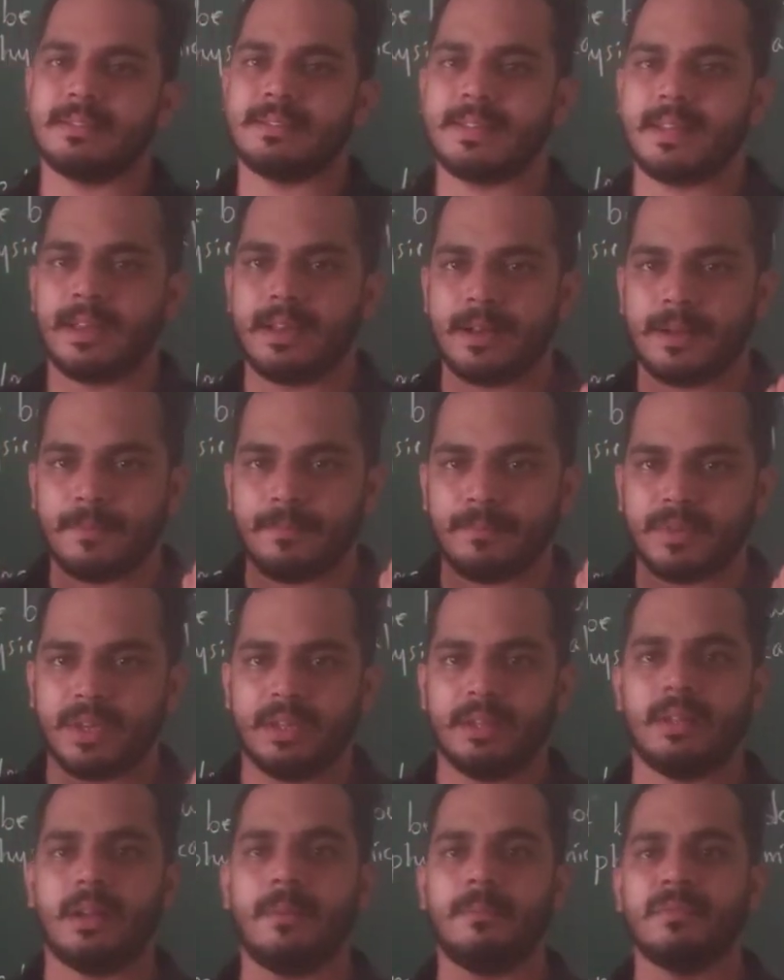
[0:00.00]

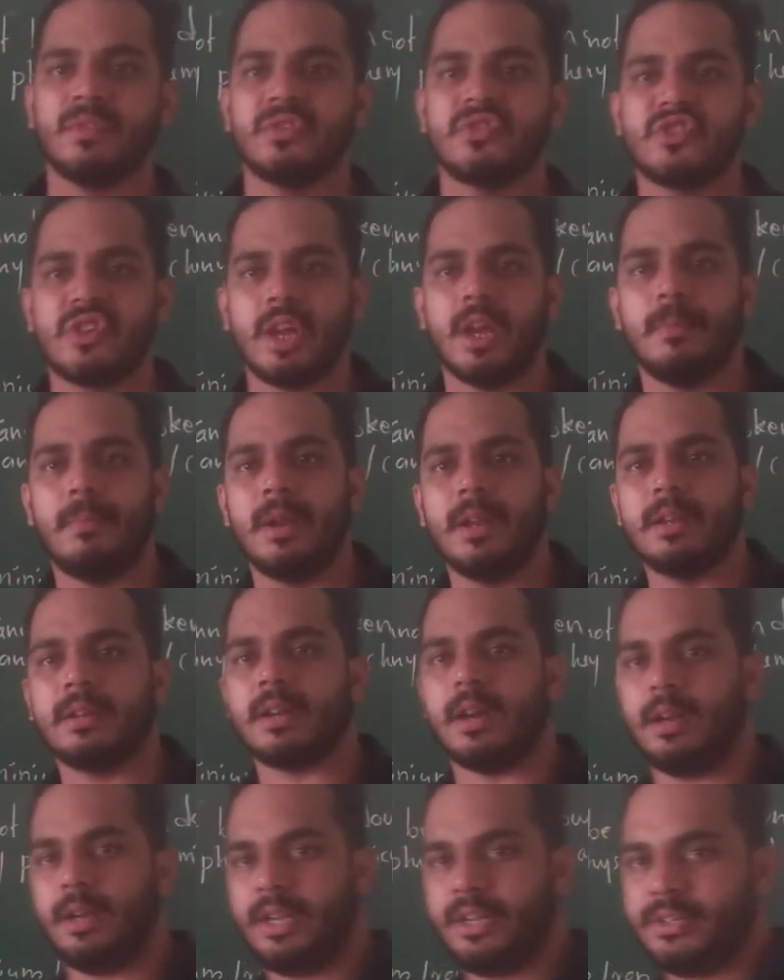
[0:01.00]
in the stable in
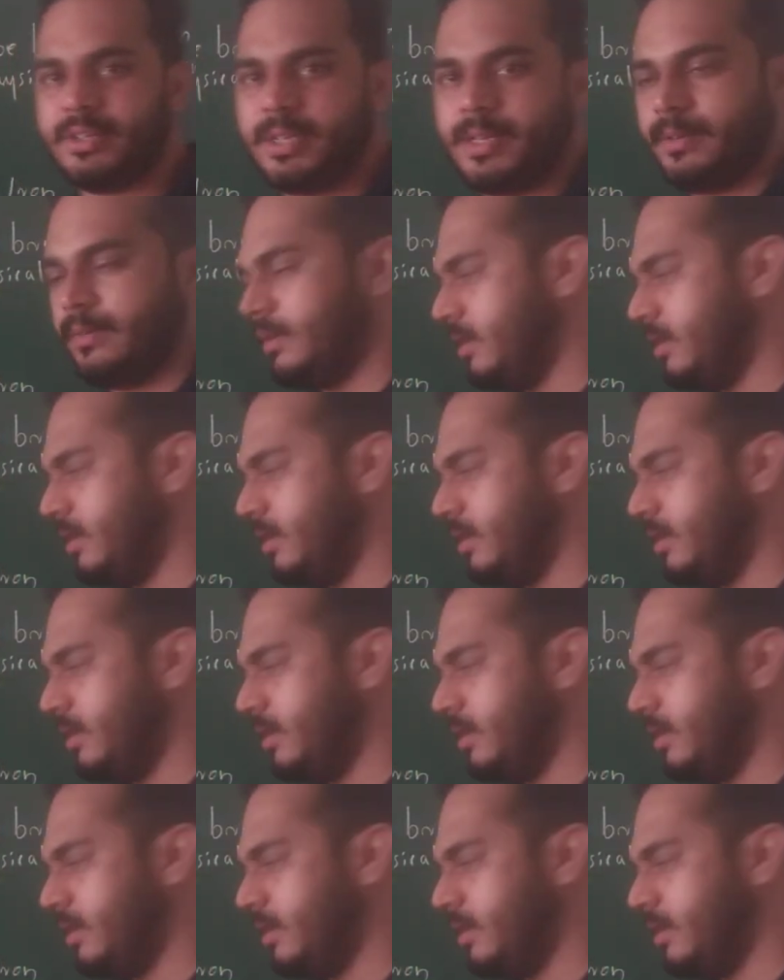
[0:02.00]
condition.